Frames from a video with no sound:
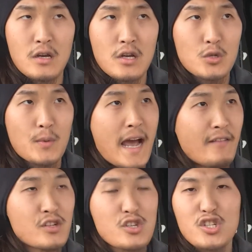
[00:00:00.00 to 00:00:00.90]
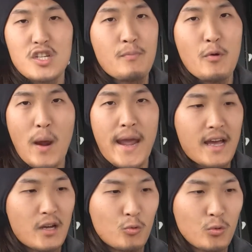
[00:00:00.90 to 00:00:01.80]
So we have to snip away
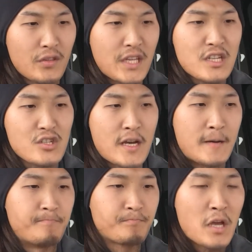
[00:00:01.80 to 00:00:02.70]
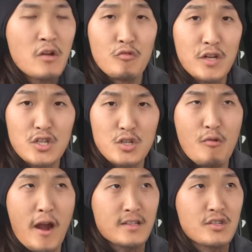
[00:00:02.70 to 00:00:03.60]
at all of these religious
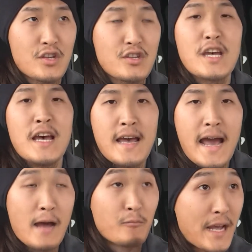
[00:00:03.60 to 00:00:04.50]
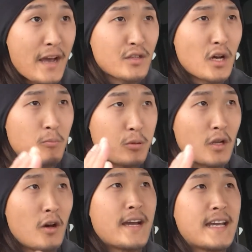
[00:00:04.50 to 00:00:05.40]
practices, and we have to
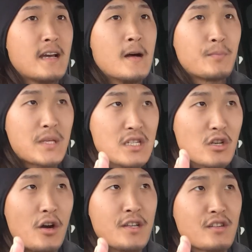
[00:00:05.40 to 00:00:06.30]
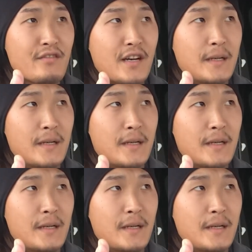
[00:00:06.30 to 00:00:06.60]
apply these kinds of,